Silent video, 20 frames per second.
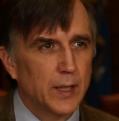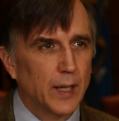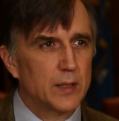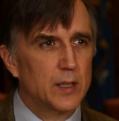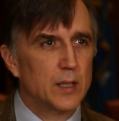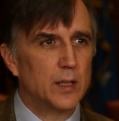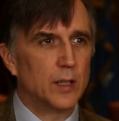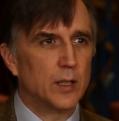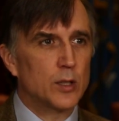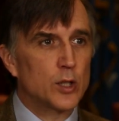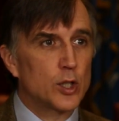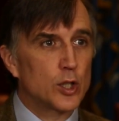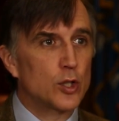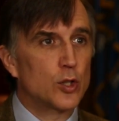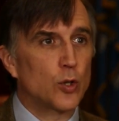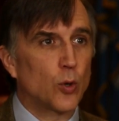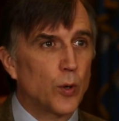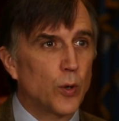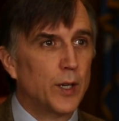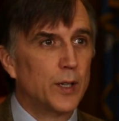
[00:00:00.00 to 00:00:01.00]
That's the
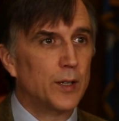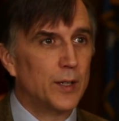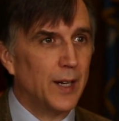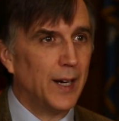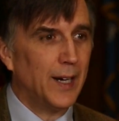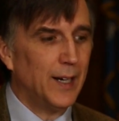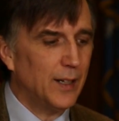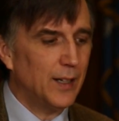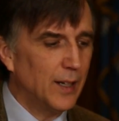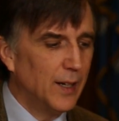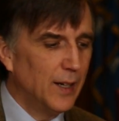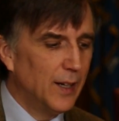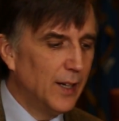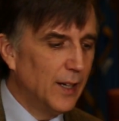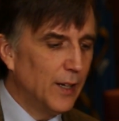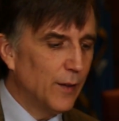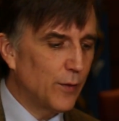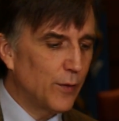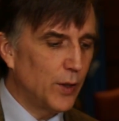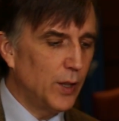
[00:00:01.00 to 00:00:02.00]
historic date
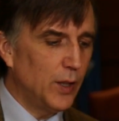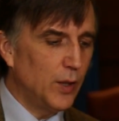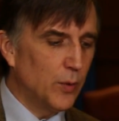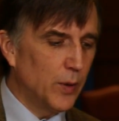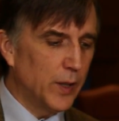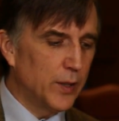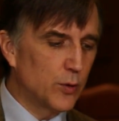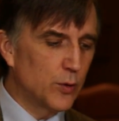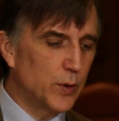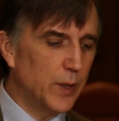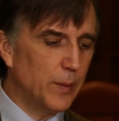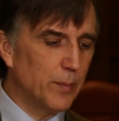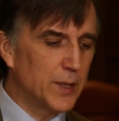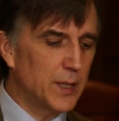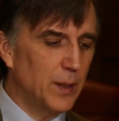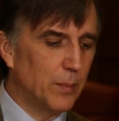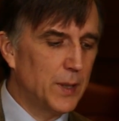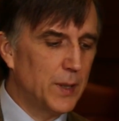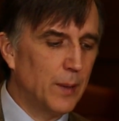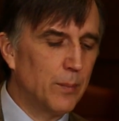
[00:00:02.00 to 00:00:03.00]
for the UN
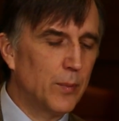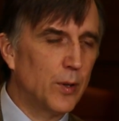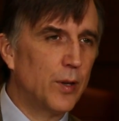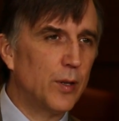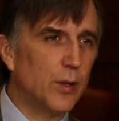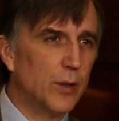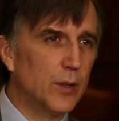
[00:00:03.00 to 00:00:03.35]
DRIP, September